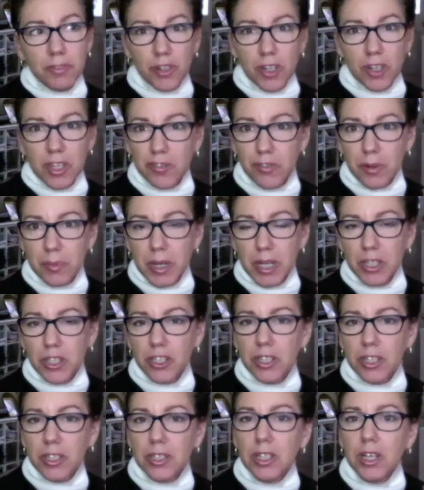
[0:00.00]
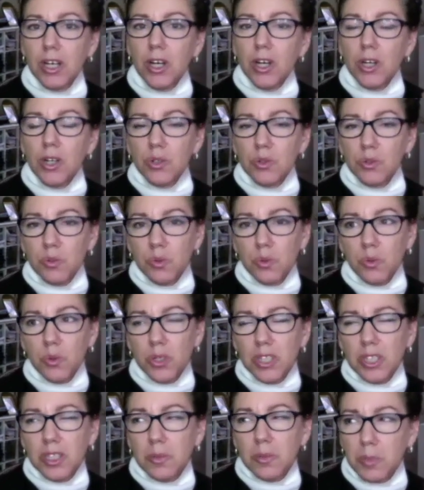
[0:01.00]
transformation
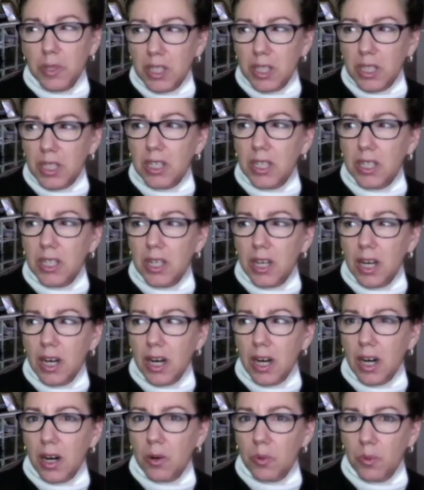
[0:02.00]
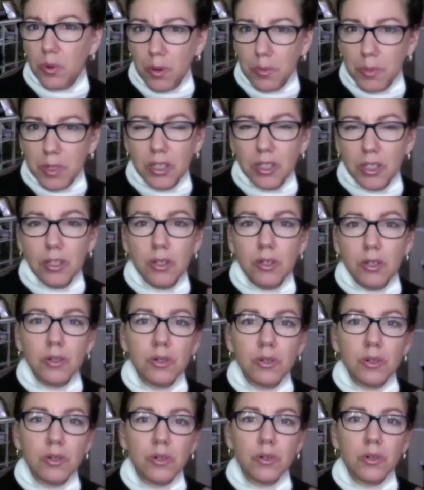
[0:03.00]
would be a woman
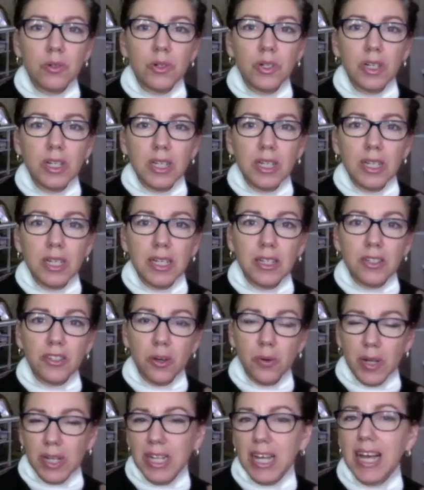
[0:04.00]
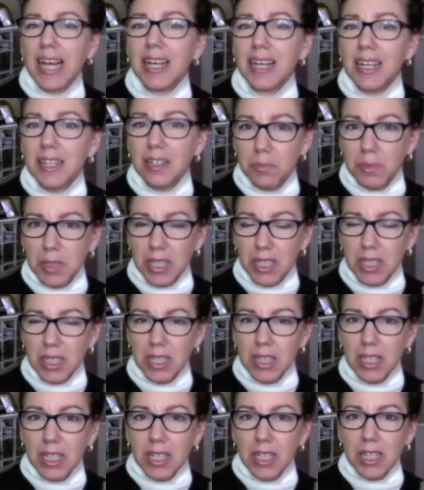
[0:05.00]
who is going to aid
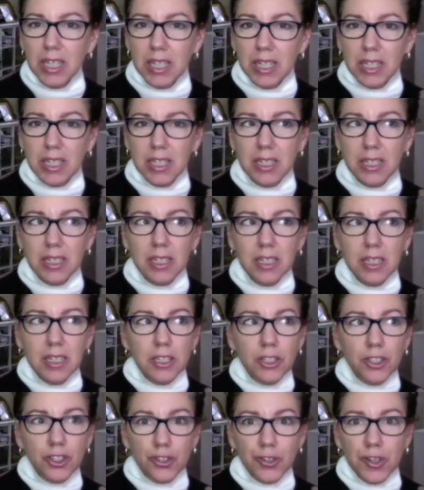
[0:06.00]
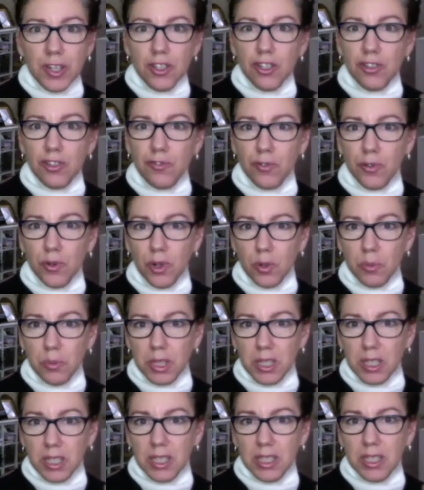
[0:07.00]
me in
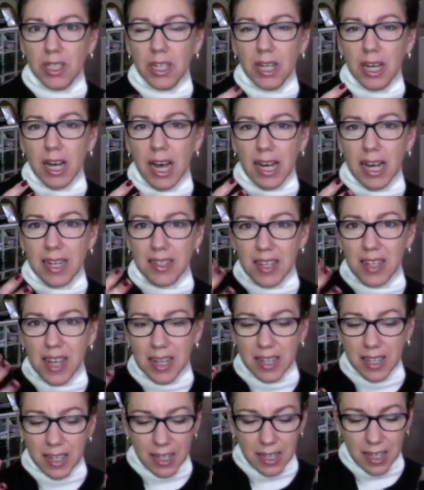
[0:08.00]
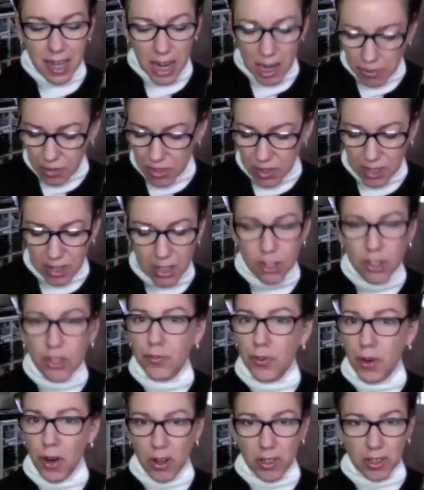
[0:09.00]
transforming and taking everything that's
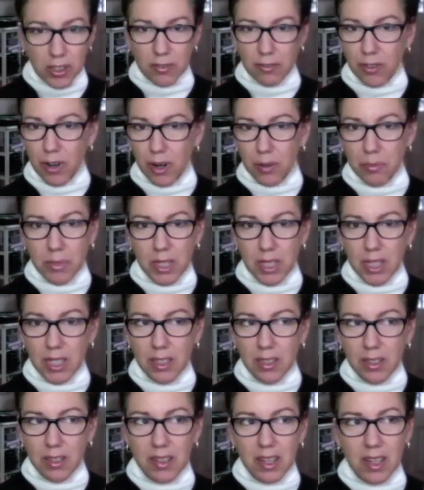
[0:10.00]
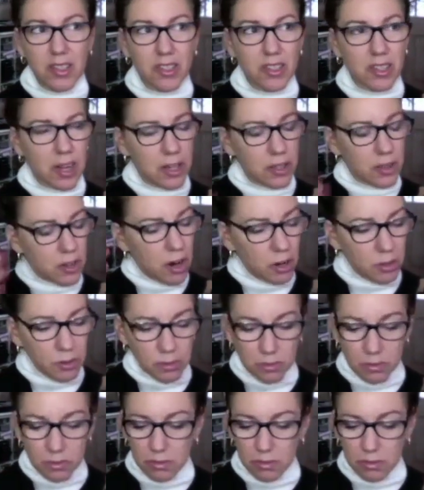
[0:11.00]
fallen from me, things that I thought